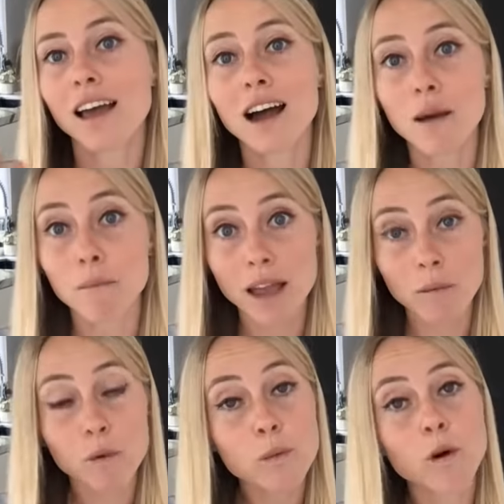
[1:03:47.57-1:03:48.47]
Um,
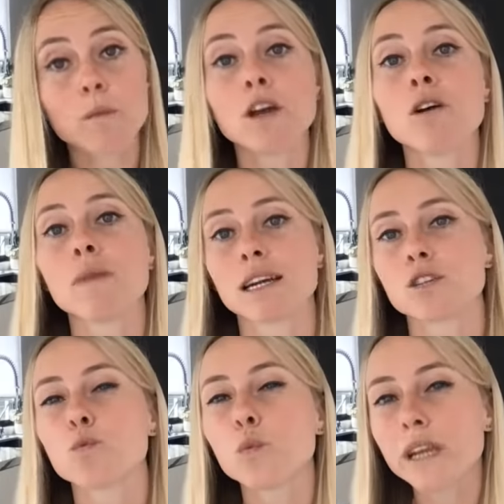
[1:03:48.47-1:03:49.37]
and we will be going back
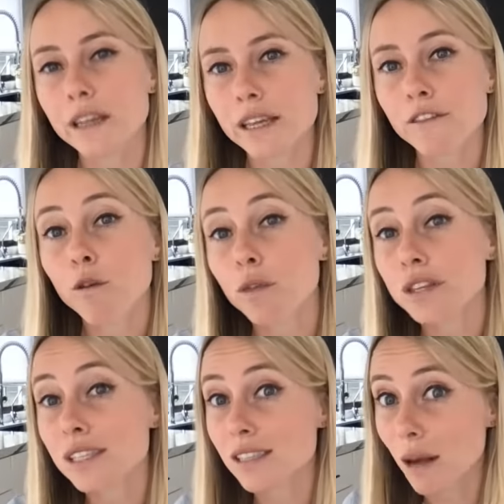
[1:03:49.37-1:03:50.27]
to weekly for the
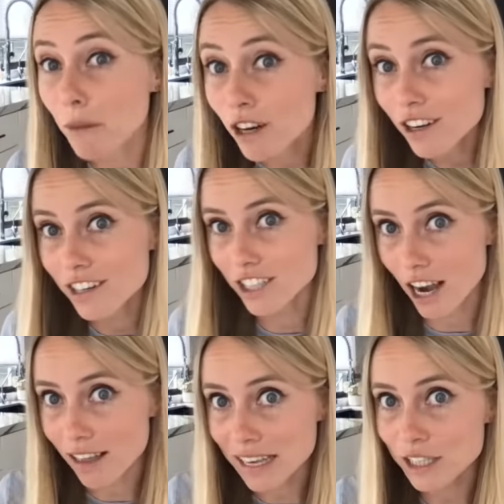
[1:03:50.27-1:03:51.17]
summer
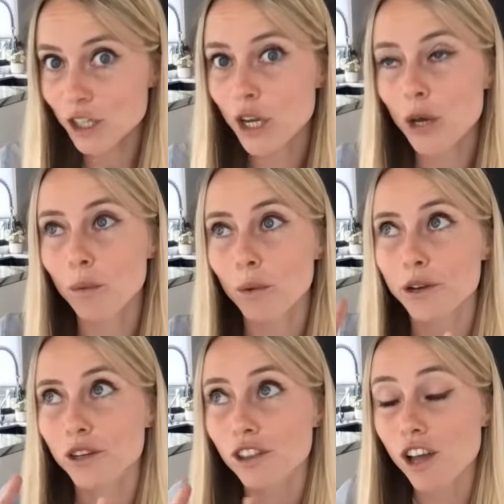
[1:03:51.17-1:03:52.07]
challenge
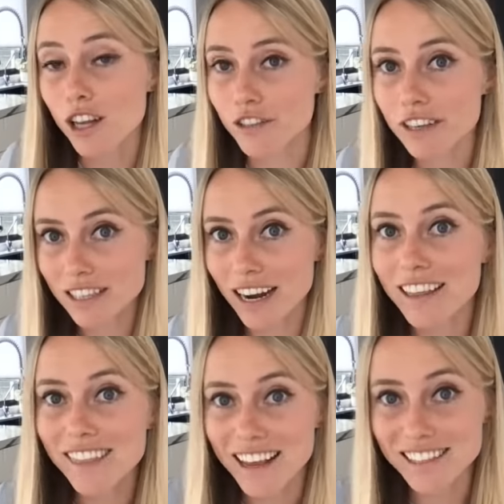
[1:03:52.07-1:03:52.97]
which lots of
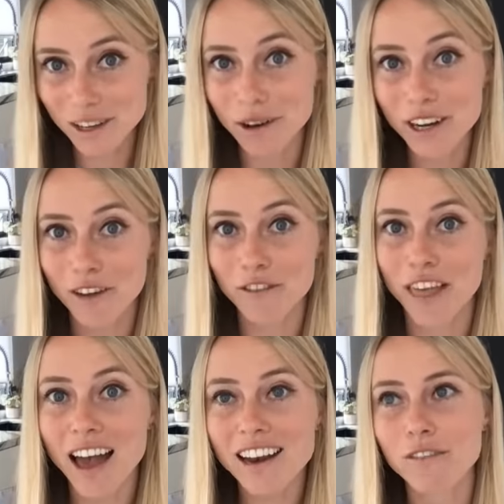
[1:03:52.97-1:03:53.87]
exciting things going on
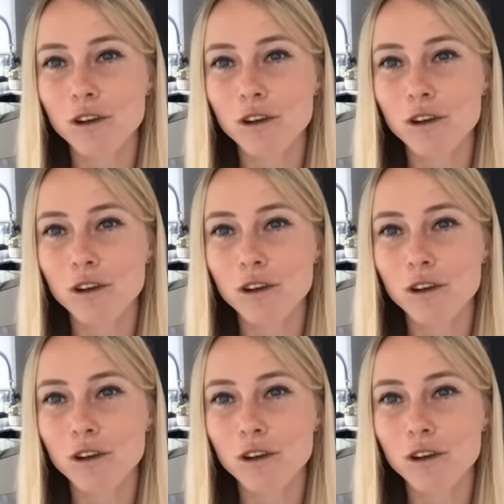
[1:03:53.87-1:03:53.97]
for that.